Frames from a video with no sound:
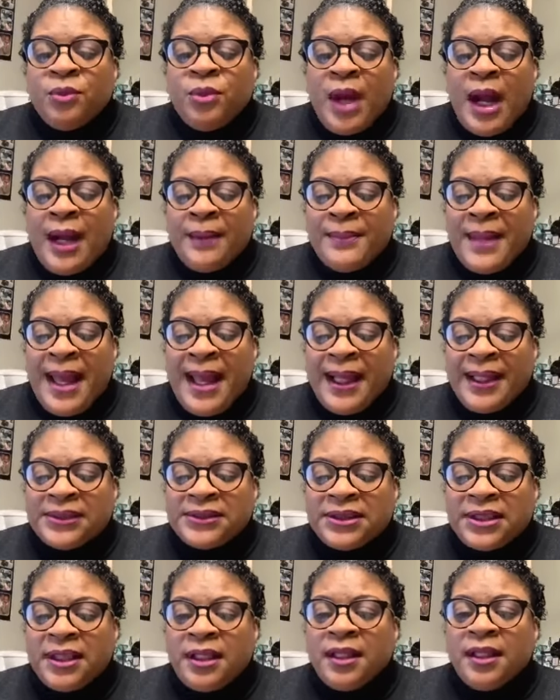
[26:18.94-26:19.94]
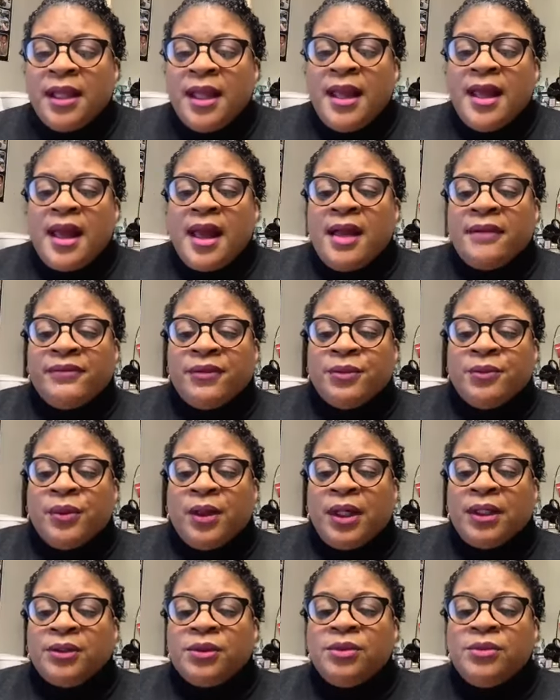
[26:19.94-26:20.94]
I'm asking
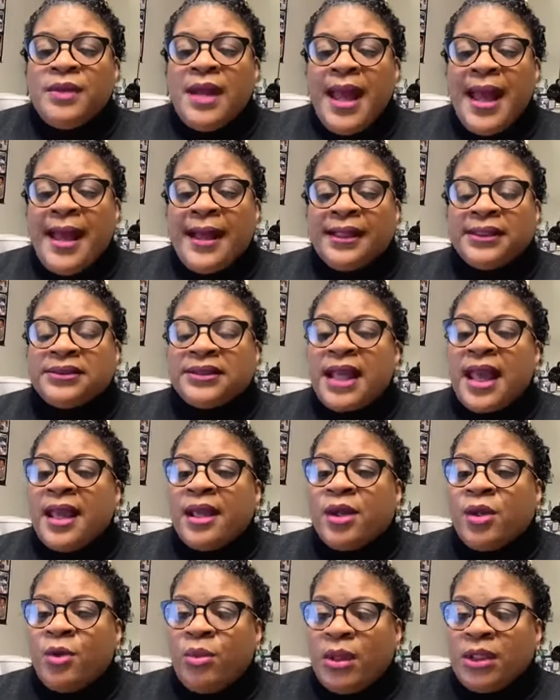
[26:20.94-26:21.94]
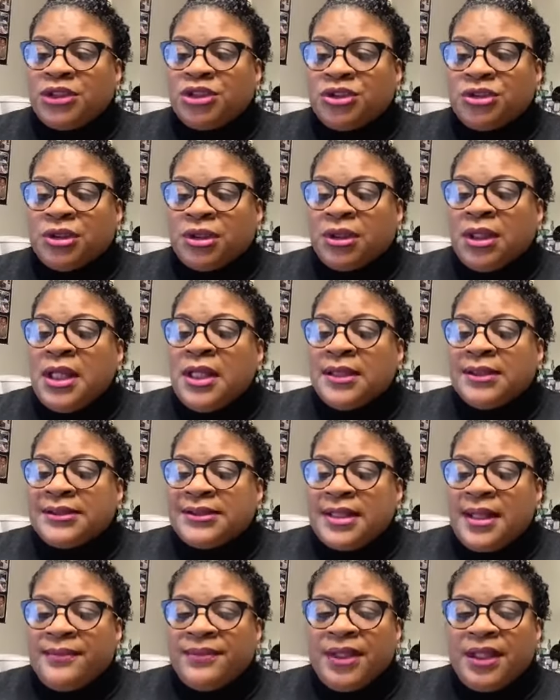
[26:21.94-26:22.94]
everyone who has a question,
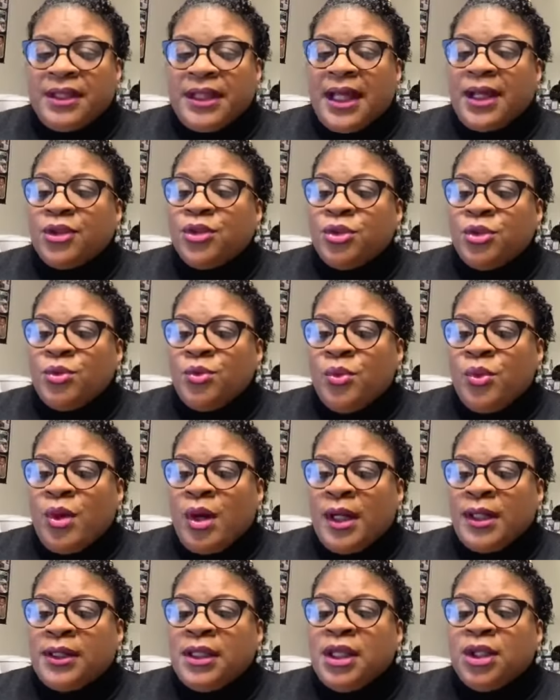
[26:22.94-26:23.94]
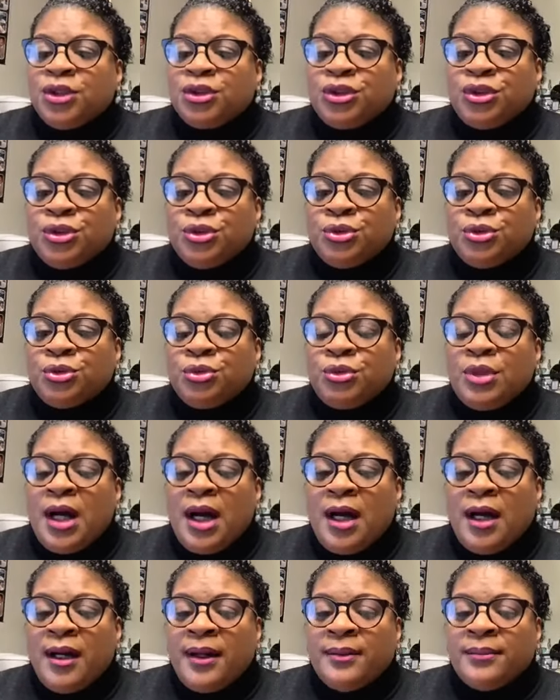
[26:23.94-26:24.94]
something that you want to
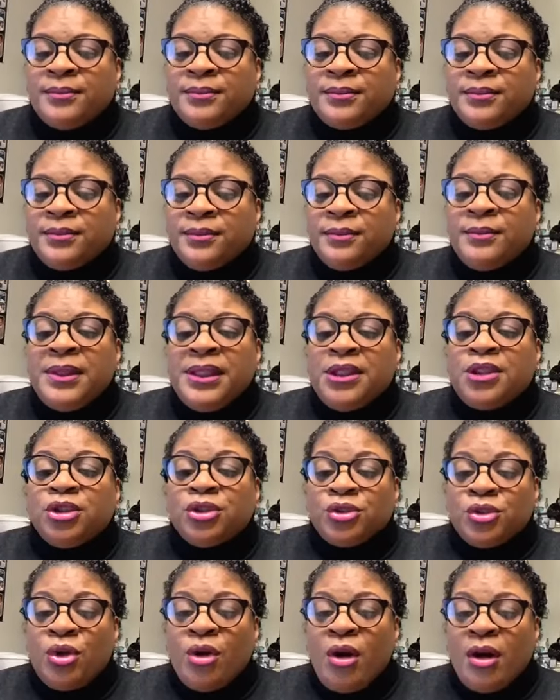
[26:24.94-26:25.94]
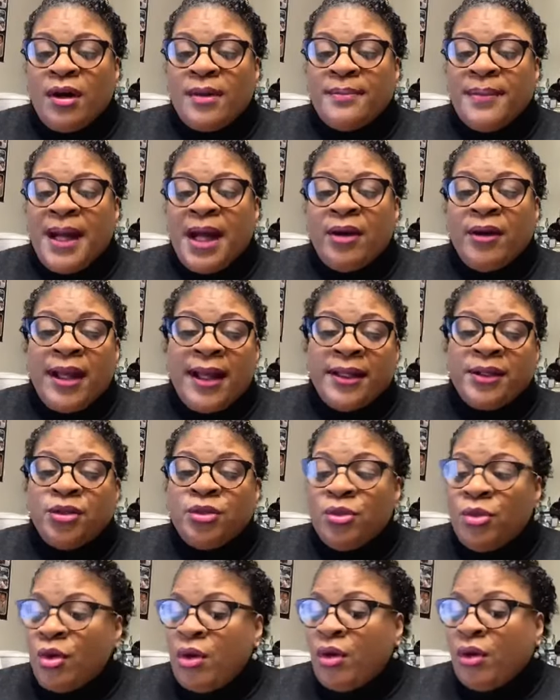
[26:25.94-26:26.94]
um, me to talk about, and
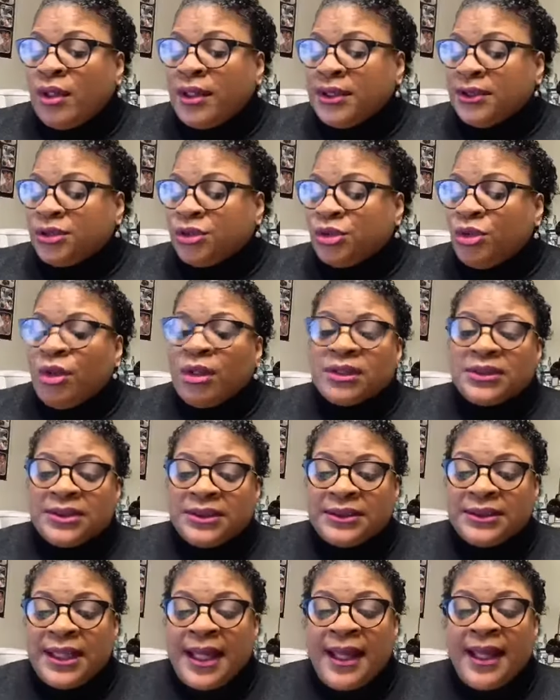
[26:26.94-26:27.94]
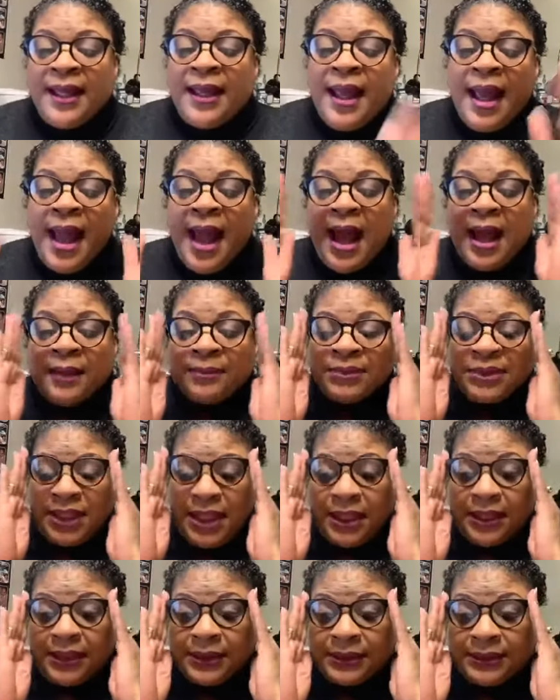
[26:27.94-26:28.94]
you all can talk. Today, I'm
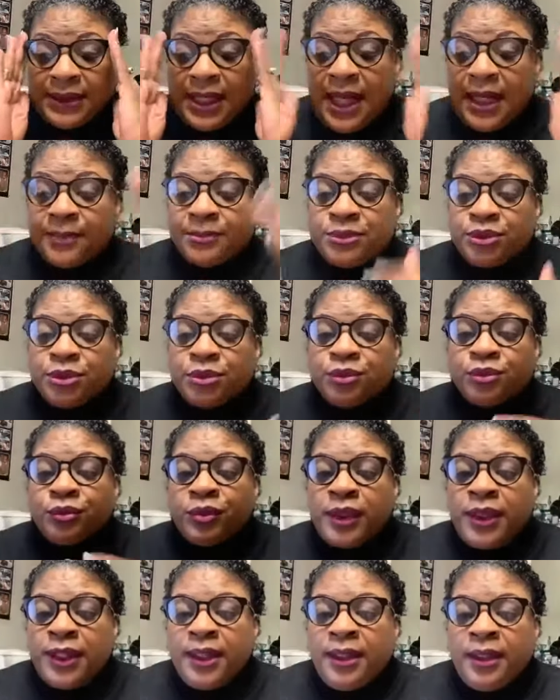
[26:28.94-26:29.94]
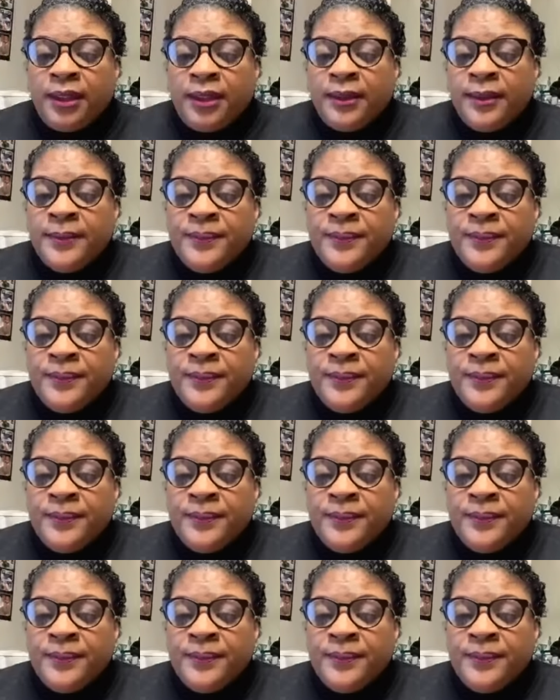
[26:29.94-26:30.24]
taking time to read